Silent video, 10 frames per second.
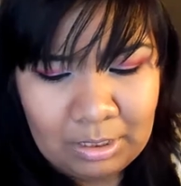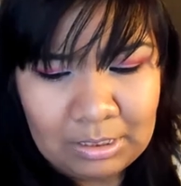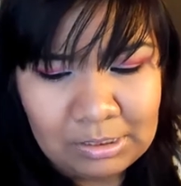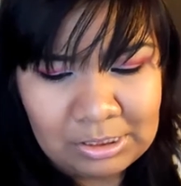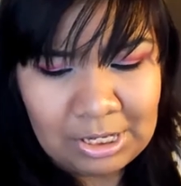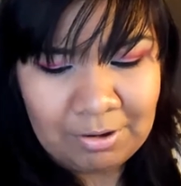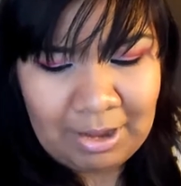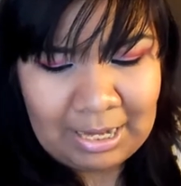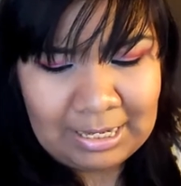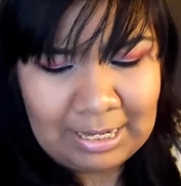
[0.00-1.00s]
So
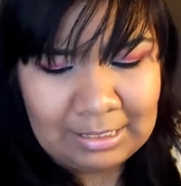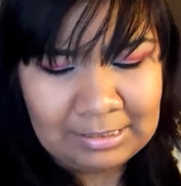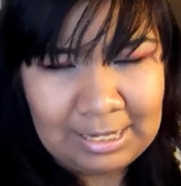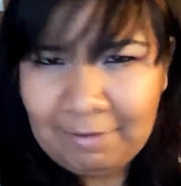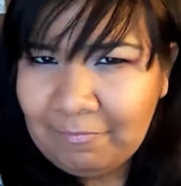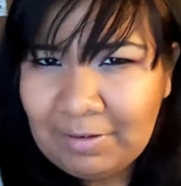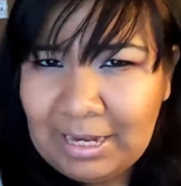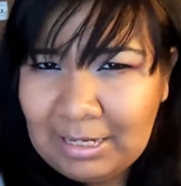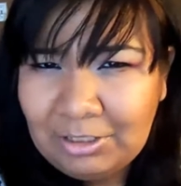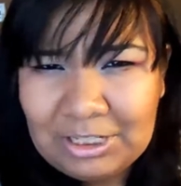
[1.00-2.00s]

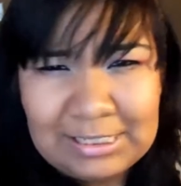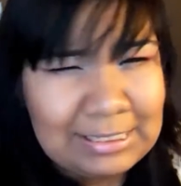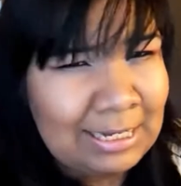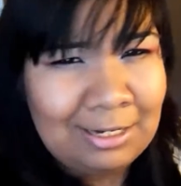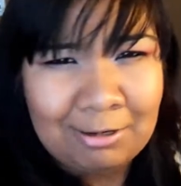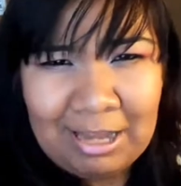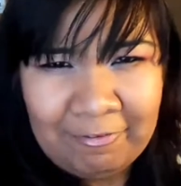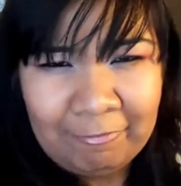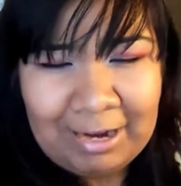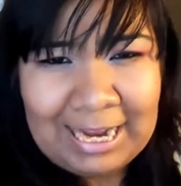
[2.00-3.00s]
definitely just a little
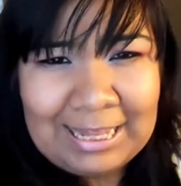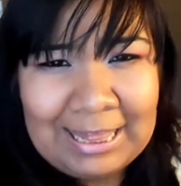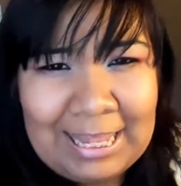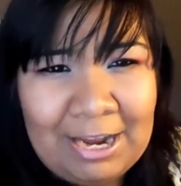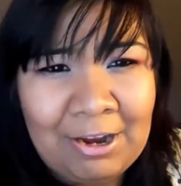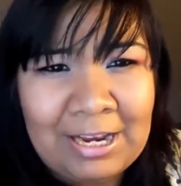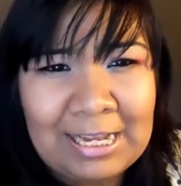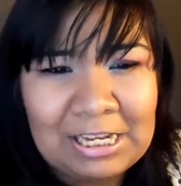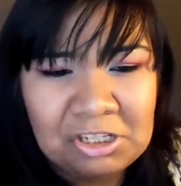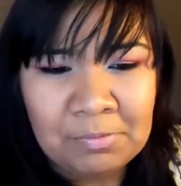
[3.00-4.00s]
FYI there in
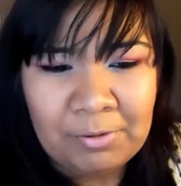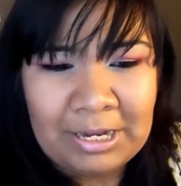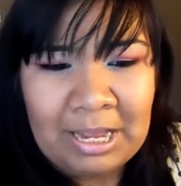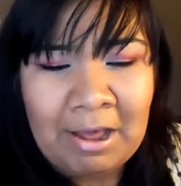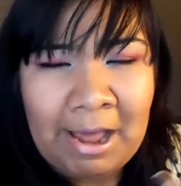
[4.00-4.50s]
case you break out.